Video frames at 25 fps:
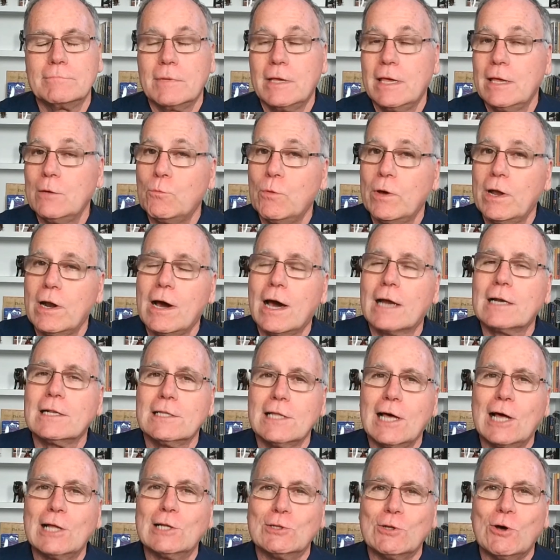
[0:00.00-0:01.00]
it went on a
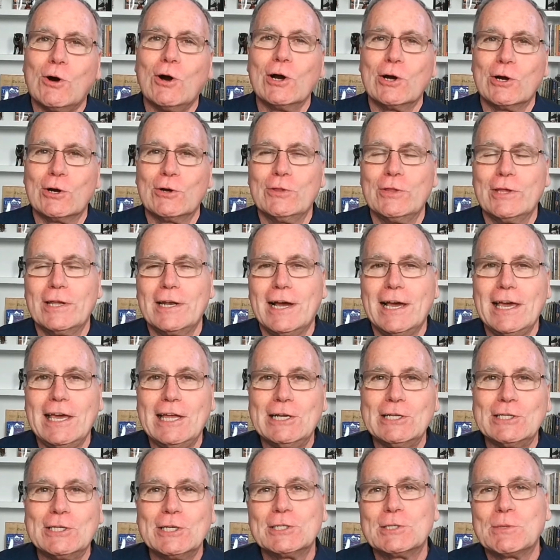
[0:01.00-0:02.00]
lot longer than I had
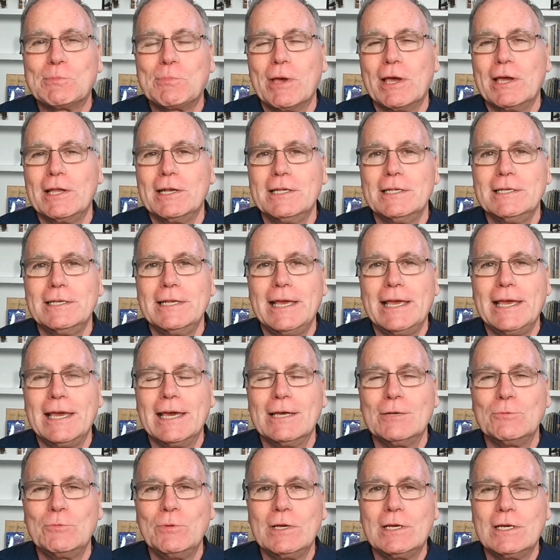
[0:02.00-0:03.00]
anticipated,
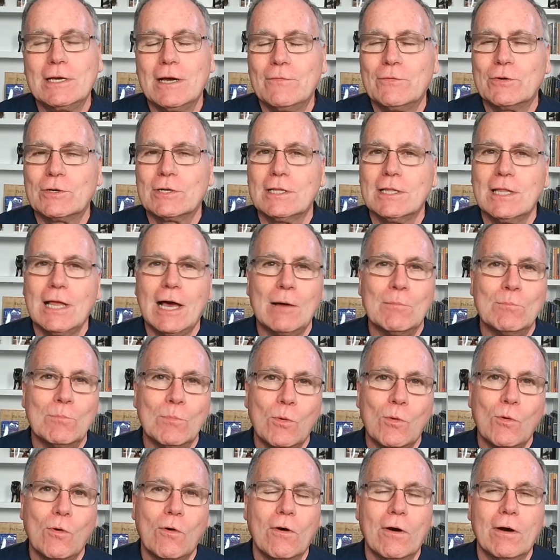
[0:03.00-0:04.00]
and we covered a lot
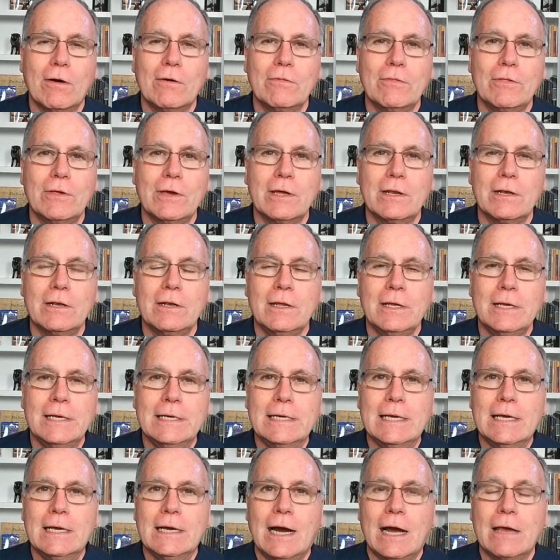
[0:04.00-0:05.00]
more than
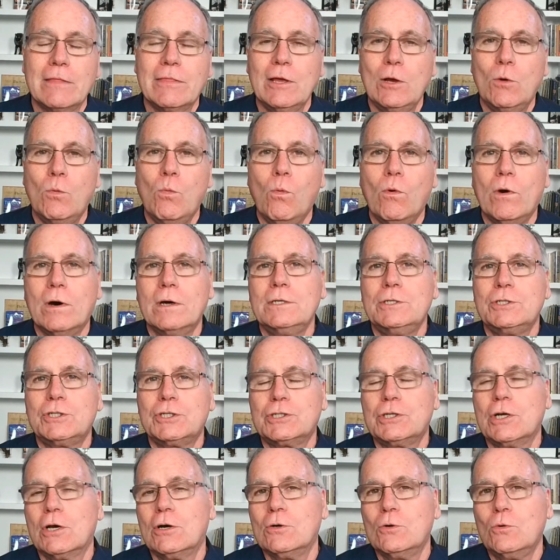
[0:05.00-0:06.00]
I think one
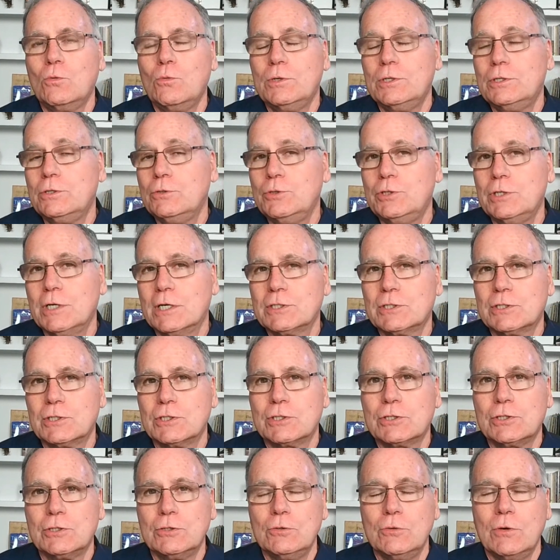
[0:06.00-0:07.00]
show would do
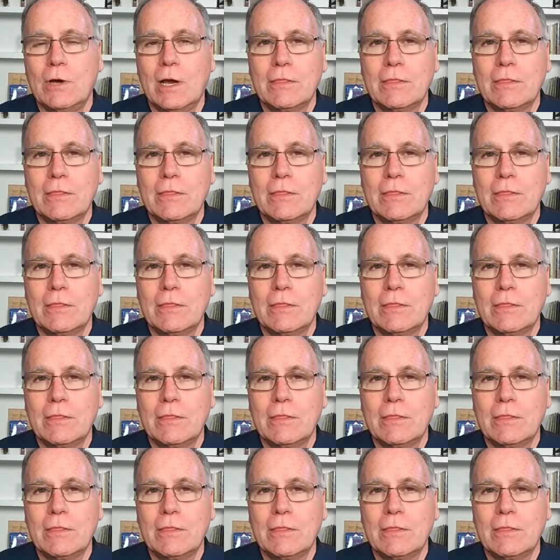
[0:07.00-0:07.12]
justice to.